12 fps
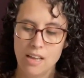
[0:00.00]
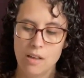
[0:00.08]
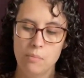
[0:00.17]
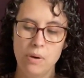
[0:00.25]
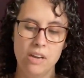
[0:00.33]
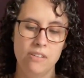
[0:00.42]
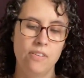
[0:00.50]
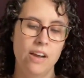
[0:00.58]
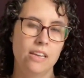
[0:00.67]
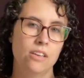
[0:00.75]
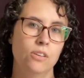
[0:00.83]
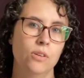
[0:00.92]
But if I
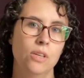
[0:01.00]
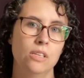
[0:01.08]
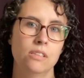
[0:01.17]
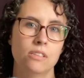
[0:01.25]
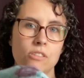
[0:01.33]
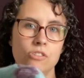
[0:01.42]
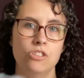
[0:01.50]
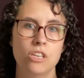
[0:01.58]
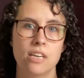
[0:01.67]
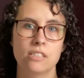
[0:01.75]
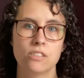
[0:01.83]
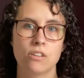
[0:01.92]
could
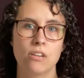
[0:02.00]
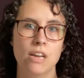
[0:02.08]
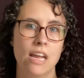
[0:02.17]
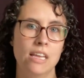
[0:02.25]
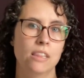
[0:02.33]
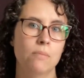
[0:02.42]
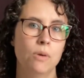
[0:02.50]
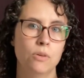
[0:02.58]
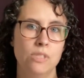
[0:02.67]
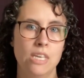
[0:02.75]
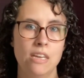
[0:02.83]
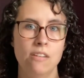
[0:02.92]
just create the
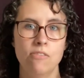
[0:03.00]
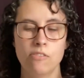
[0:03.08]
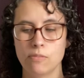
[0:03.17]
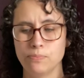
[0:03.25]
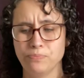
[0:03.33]
motif,